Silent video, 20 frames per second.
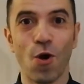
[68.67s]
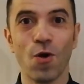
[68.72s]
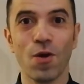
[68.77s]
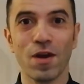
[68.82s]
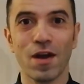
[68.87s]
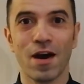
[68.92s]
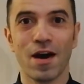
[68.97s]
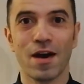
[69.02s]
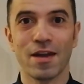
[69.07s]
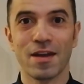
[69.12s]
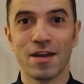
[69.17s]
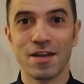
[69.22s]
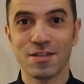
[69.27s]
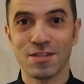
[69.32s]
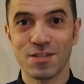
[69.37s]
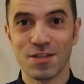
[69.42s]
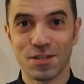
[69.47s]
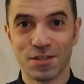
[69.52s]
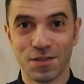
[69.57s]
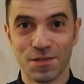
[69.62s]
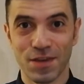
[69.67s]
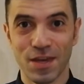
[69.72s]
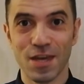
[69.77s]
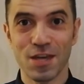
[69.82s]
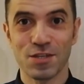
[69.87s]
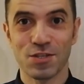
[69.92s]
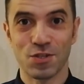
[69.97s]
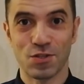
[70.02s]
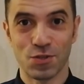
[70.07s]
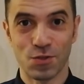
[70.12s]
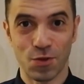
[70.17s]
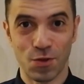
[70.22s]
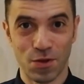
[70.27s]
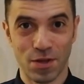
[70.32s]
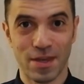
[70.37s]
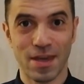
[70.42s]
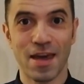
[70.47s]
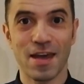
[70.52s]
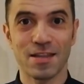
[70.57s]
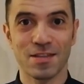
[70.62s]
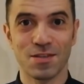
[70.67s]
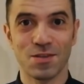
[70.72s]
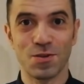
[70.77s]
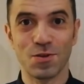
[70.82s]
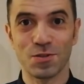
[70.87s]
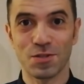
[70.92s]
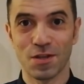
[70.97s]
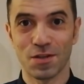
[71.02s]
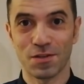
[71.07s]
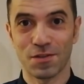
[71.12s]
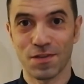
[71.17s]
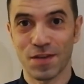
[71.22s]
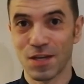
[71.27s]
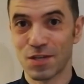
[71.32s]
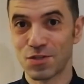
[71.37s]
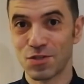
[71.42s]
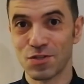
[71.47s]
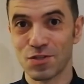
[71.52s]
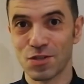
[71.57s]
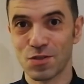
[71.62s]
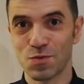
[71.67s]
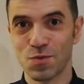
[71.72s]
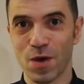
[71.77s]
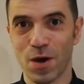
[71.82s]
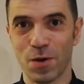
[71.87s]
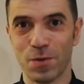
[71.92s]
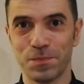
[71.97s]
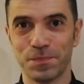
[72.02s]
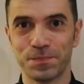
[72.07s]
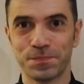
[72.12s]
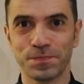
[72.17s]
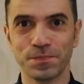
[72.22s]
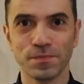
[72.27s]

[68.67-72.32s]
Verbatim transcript: online certification, so you get your certifications as well,